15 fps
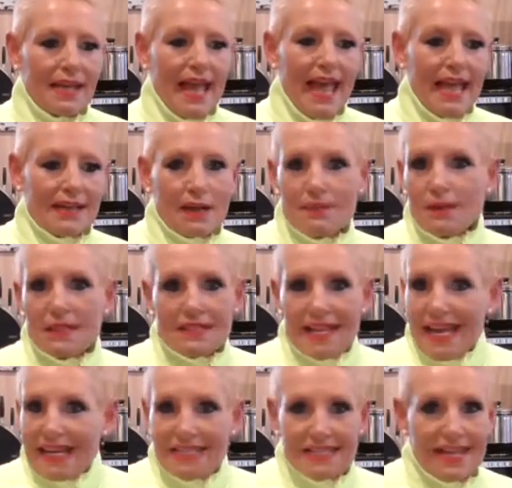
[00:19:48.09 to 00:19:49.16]
And I'm not
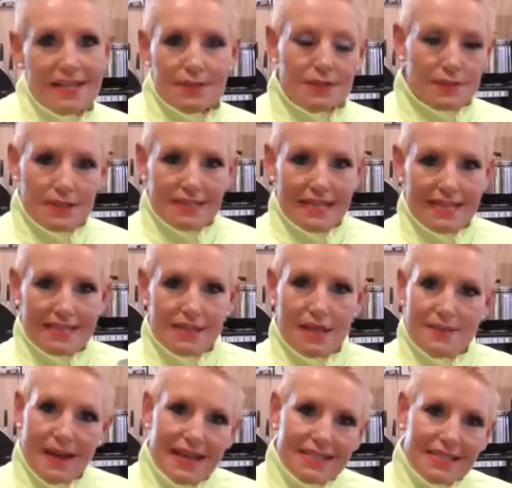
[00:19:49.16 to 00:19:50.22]
saying it does or it doesn't.
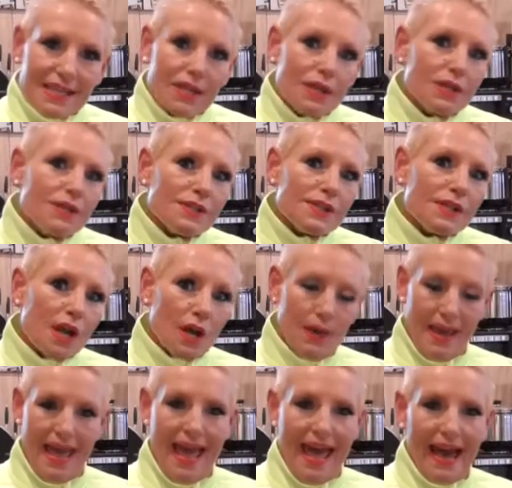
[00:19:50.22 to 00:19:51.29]
I'm asking you to know
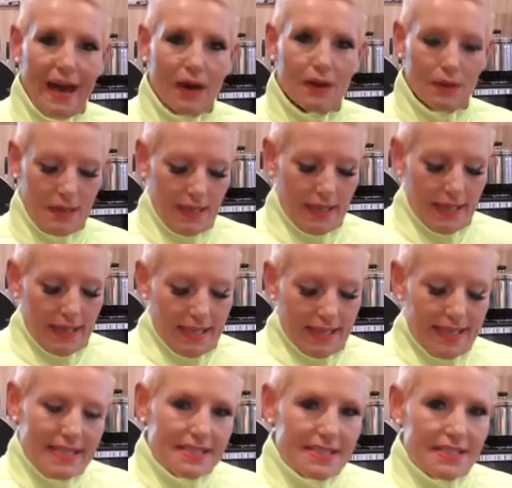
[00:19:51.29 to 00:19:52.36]
how.
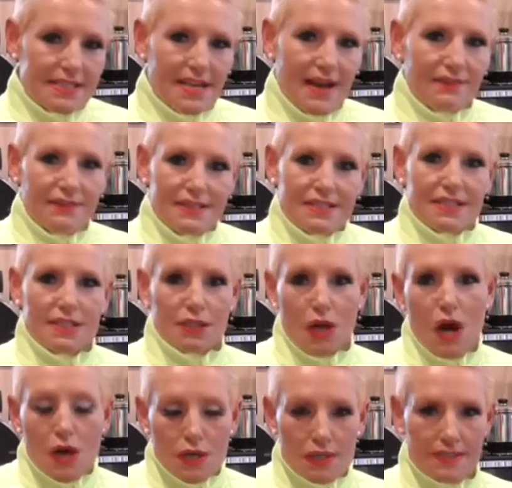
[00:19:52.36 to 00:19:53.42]
This stuff is a
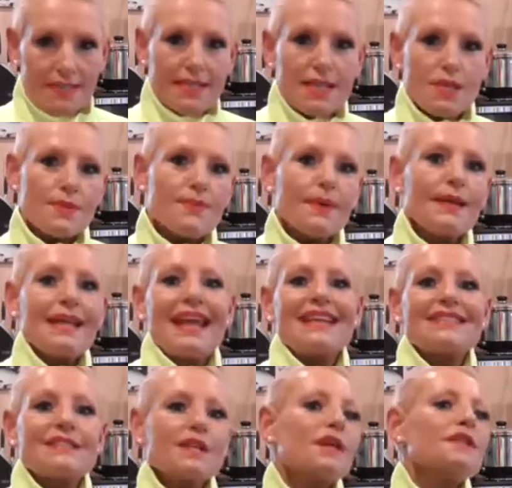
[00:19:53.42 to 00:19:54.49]
toxin and your body
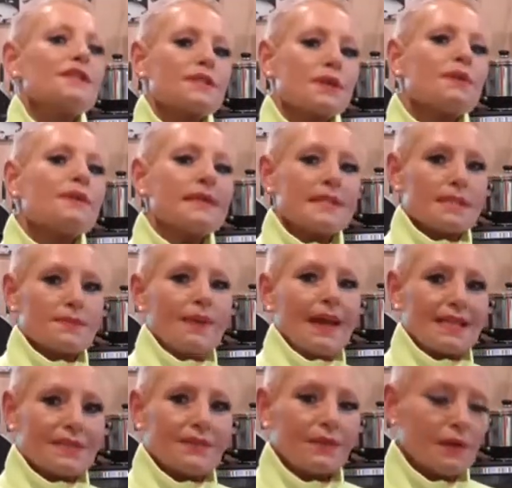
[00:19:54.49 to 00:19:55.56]
has no storage
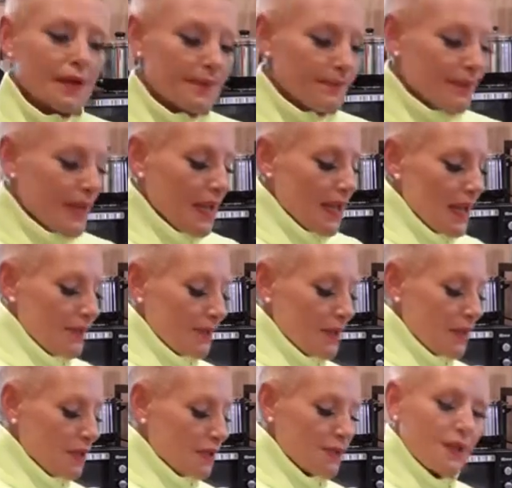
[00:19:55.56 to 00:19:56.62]
space for it. If
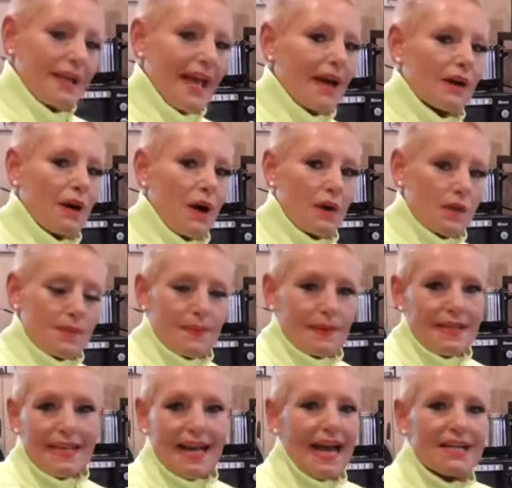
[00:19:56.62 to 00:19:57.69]
when you drink alcohol, your
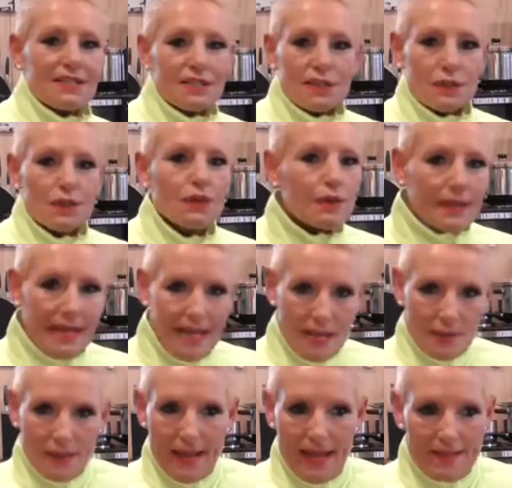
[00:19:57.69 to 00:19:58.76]
body can't store it
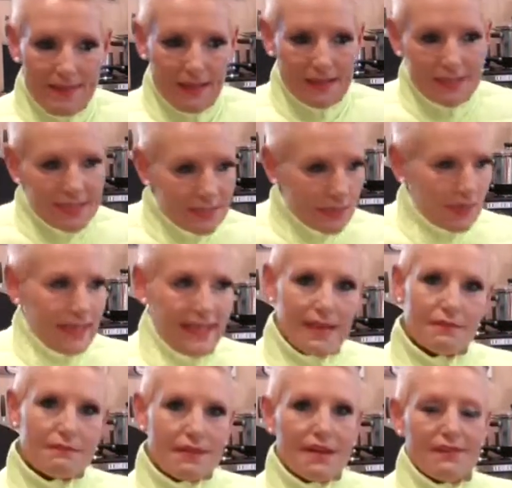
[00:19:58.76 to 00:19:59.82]
anywhere because it's got to
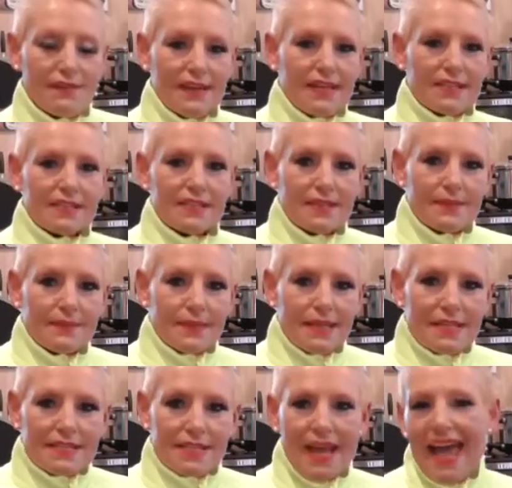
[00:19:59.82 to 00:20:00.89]
get rid of it.
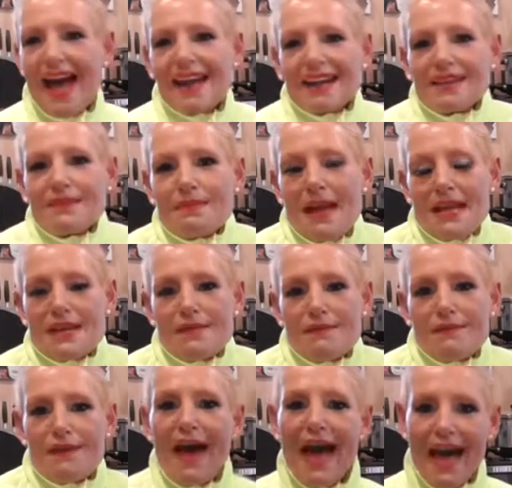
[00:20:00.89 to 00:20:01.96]
So how it make you
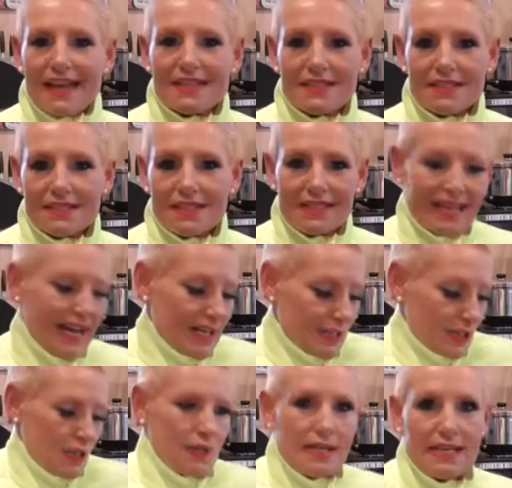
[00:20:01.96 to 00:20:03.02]
fat? It
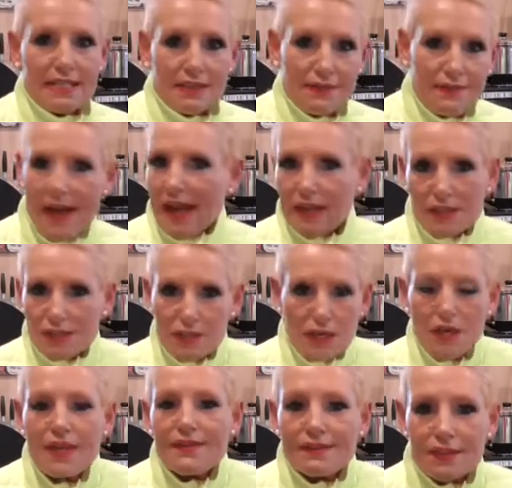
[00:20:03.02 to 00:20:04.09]
can't turn into fat because you
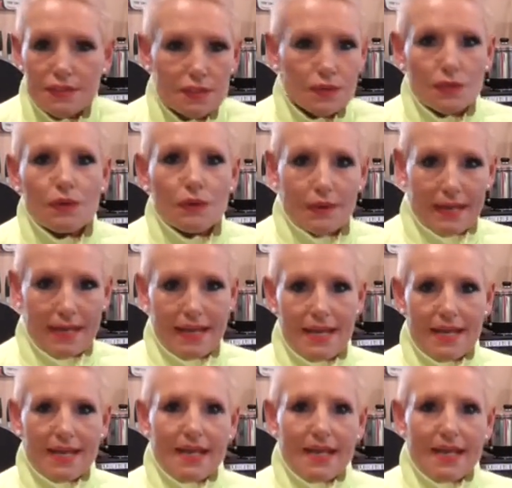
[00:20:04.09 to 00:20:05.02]
don't even store it.